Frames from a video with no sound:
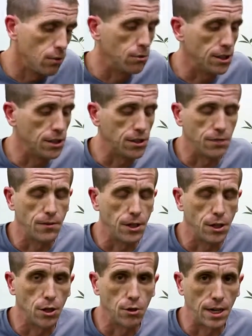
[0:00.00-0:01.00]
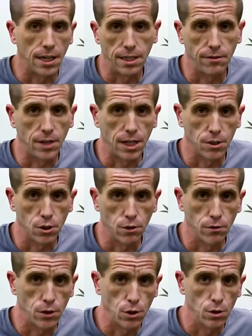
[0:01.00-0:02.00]
we did this video, kind of give you guys an
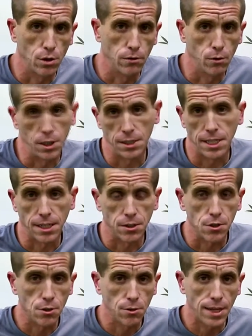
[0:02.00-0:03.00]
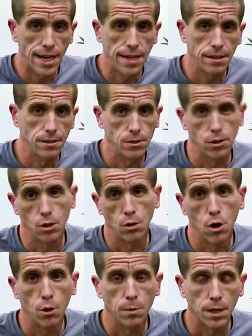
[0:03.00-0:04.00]
overview of what it takes to do that, and so
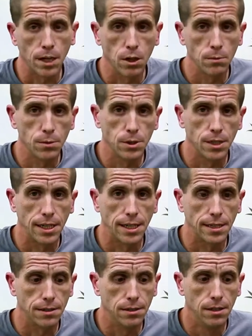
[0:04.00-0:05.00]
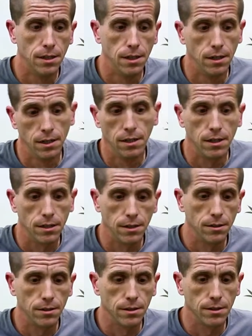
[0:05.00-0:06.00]
hope it helps. And
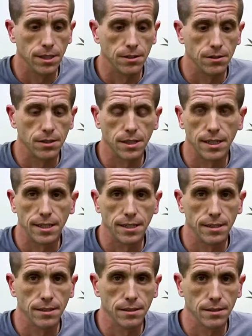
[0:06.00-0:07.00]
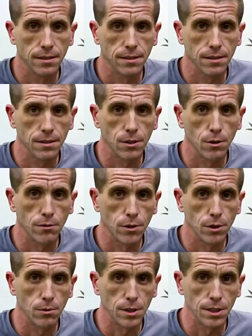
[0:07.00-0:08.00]
let's go
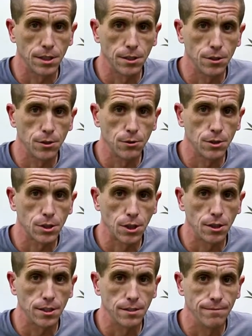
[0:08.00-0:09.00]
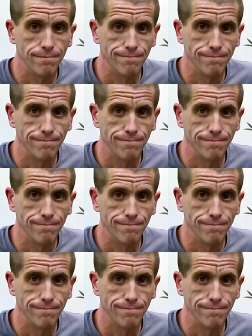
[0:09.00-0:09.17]
over what you need to do to start it.